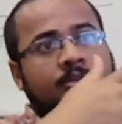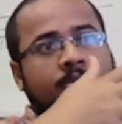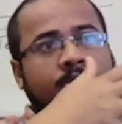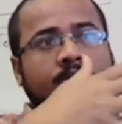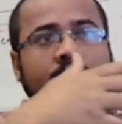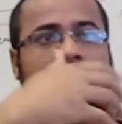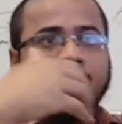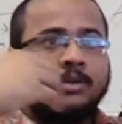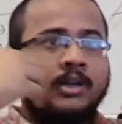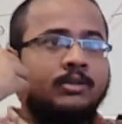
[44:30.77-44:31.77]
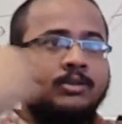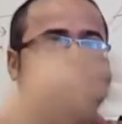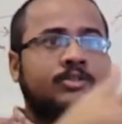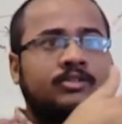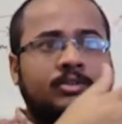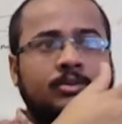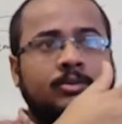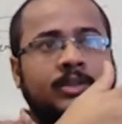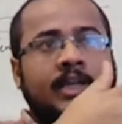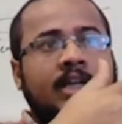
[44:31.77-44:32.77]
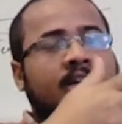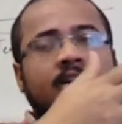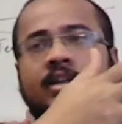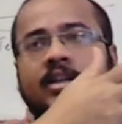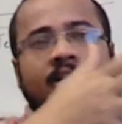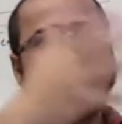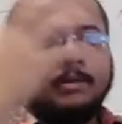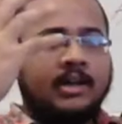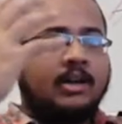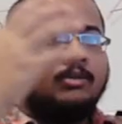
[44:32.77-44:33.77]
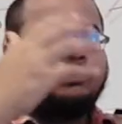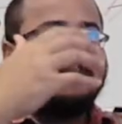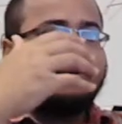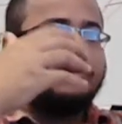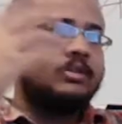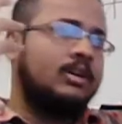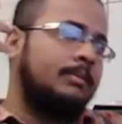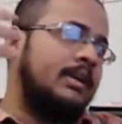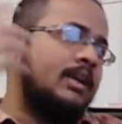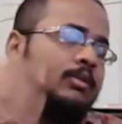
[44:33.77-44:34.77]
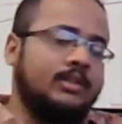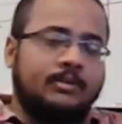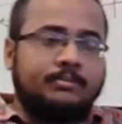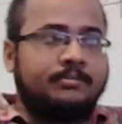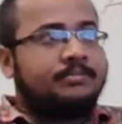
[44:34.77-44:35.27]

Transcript: you should require to use to get a better output or better outcome.